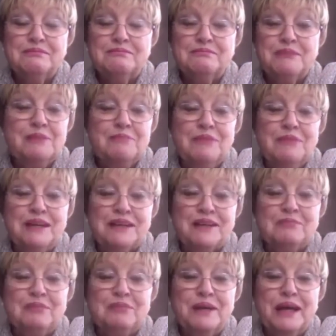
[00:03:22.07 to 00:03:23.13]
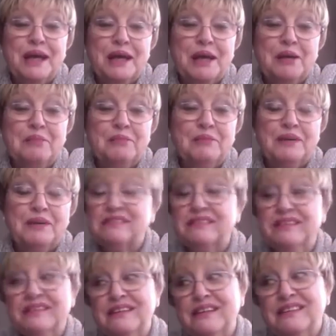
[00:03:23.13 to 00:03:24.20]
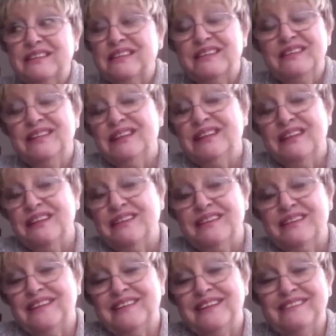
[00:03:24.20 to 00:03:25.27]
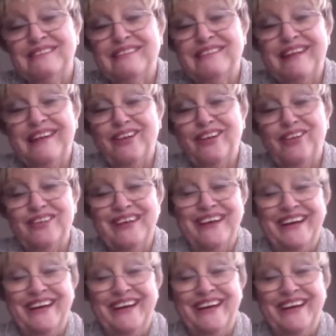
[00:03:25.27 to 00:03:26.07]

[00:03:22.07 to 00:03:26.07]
Maybe it can be a him. It doesn't tell.